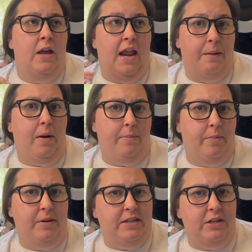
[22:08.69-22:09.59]
and I
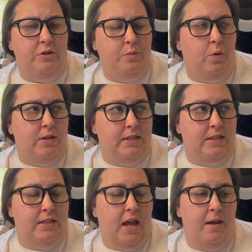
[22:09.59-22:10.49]
probably did use points at
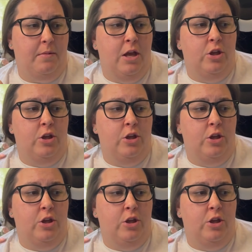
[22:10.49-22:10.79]
the time.